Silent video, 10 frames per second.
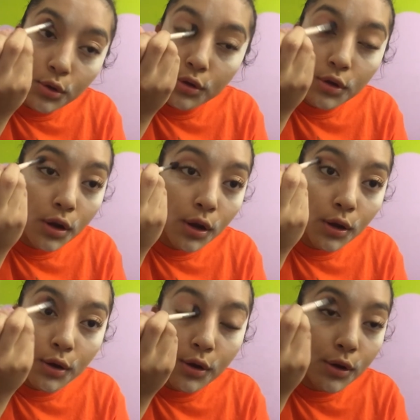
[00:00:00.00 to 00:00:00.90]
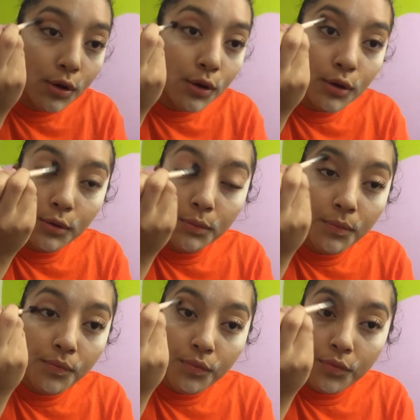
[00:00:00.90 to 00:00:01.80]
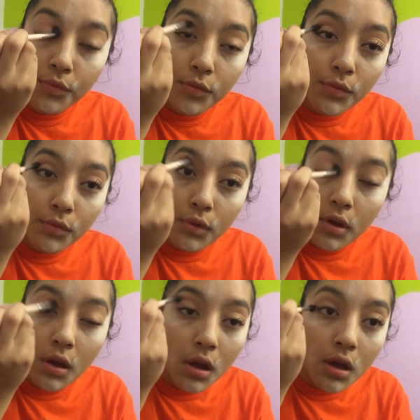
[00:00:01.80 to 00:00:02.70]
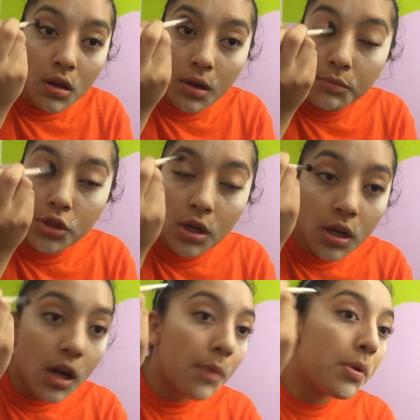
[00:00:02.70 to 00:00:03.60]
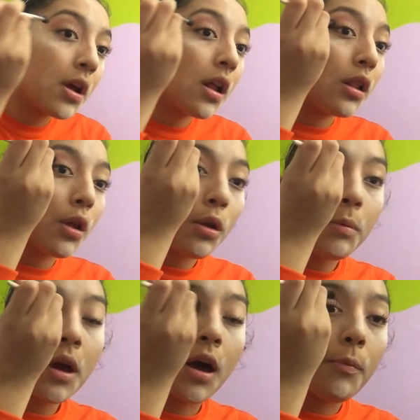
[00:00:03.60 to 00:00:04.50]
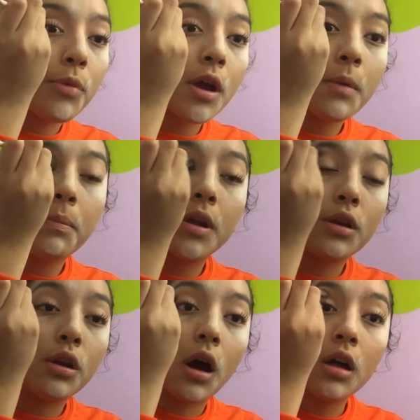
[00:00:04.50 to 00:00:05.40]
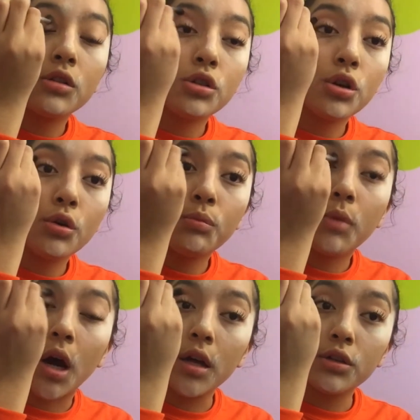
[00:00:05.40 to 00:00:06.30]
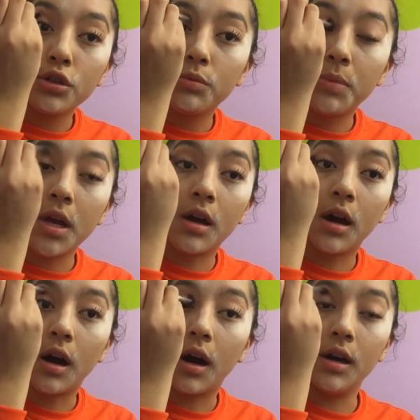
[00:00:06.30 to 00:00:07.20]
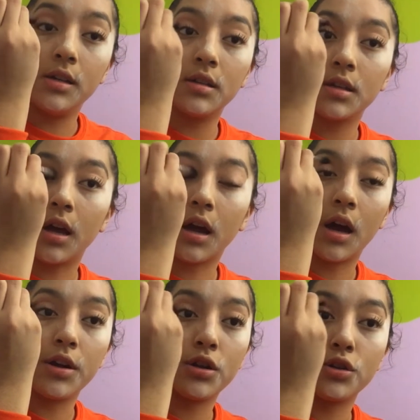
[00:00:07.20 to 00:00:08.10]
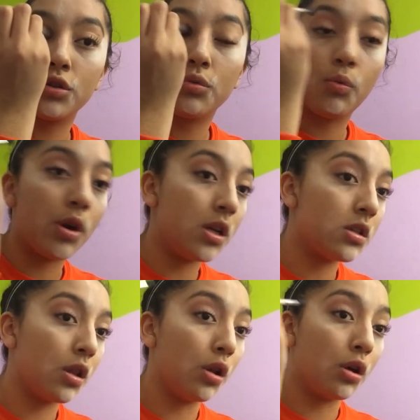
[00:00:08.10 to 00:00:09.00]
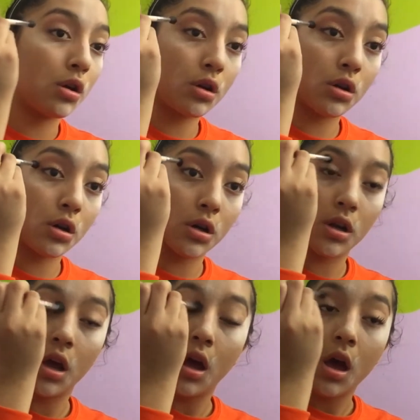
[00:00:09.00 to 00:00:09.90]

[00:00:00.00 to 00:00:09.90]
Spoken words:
It's gonna look good, and I'm just gonna kind of put it a little bit up there, but not too much, because I kind of just want it to look good.